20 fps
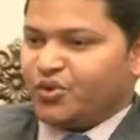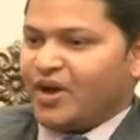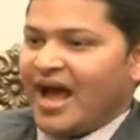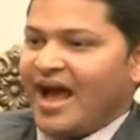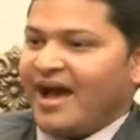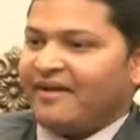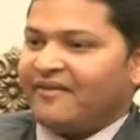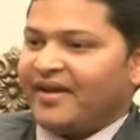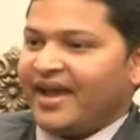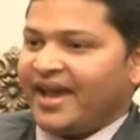you
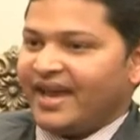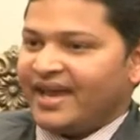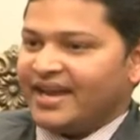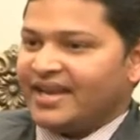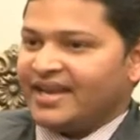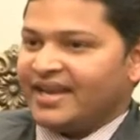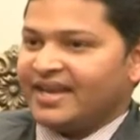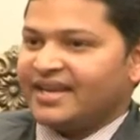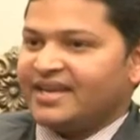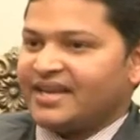have
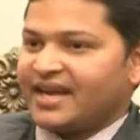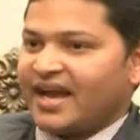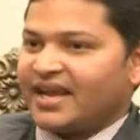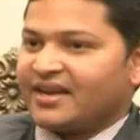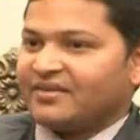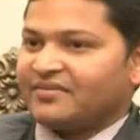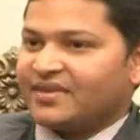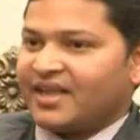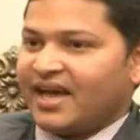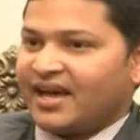any kind
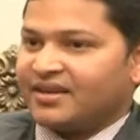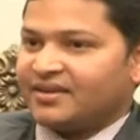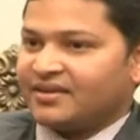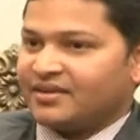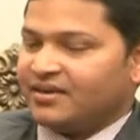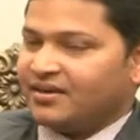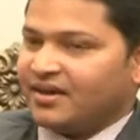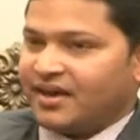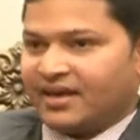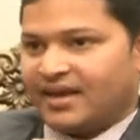of that
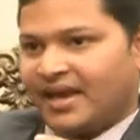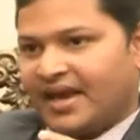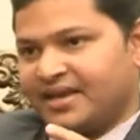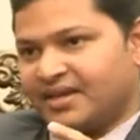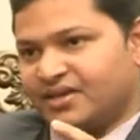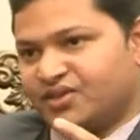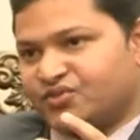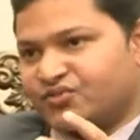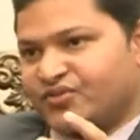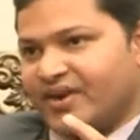
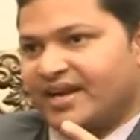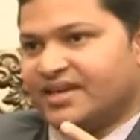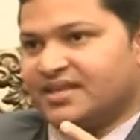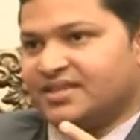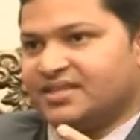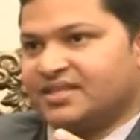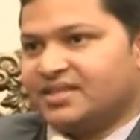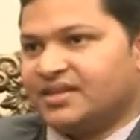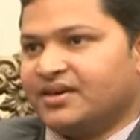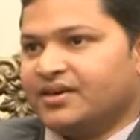
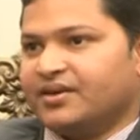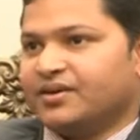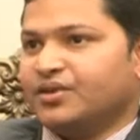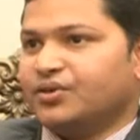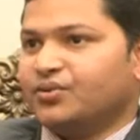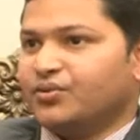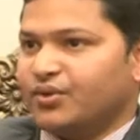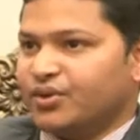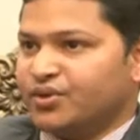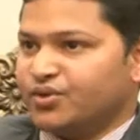strategy, or
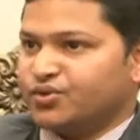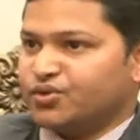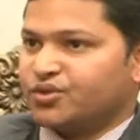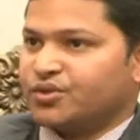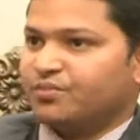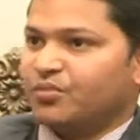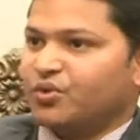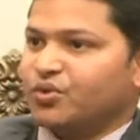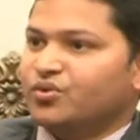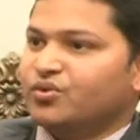you want to
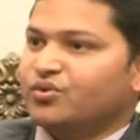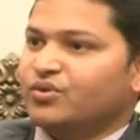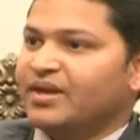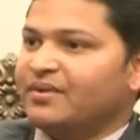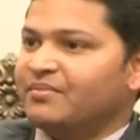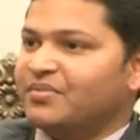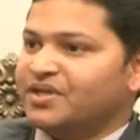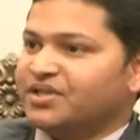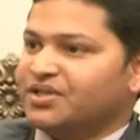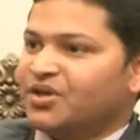support to
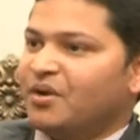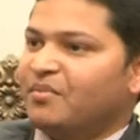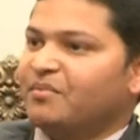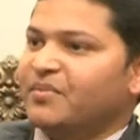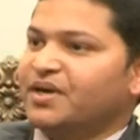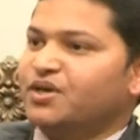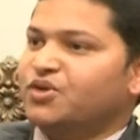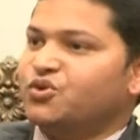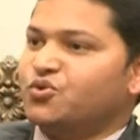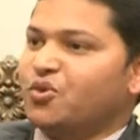Nepalese
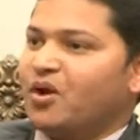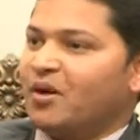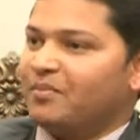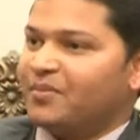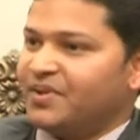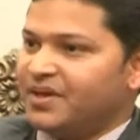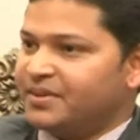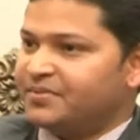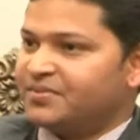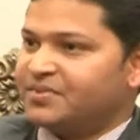government to
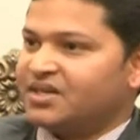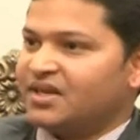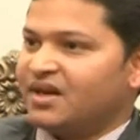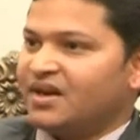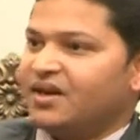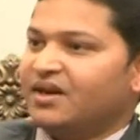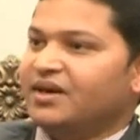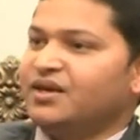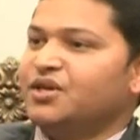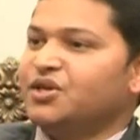uplift
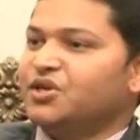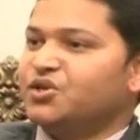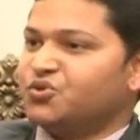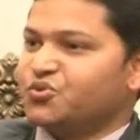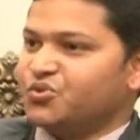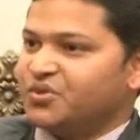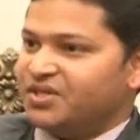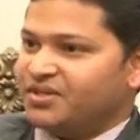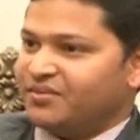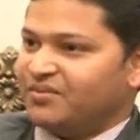or
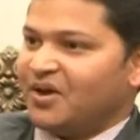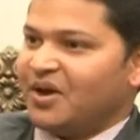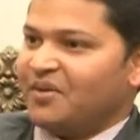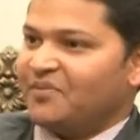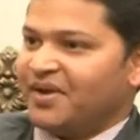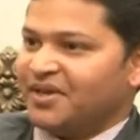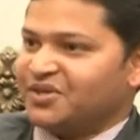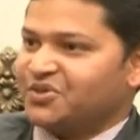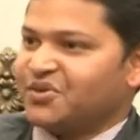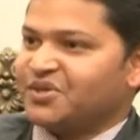to
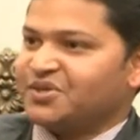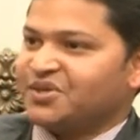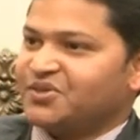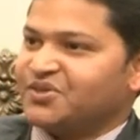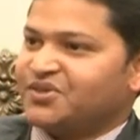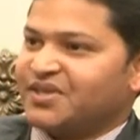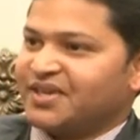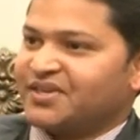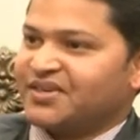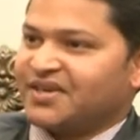develop education
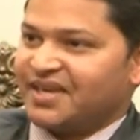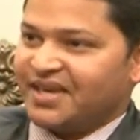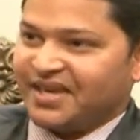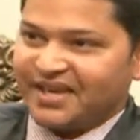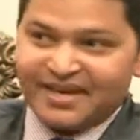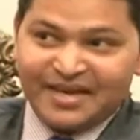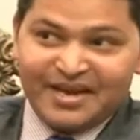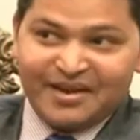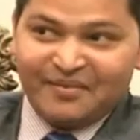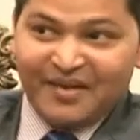sector here
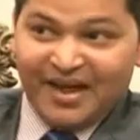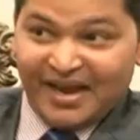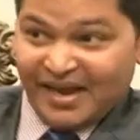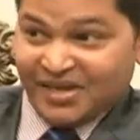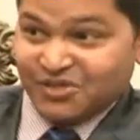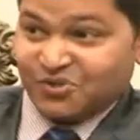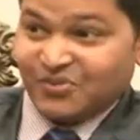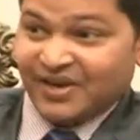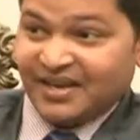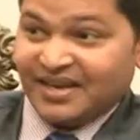in Nepal
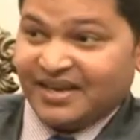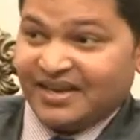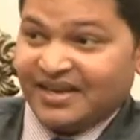as well,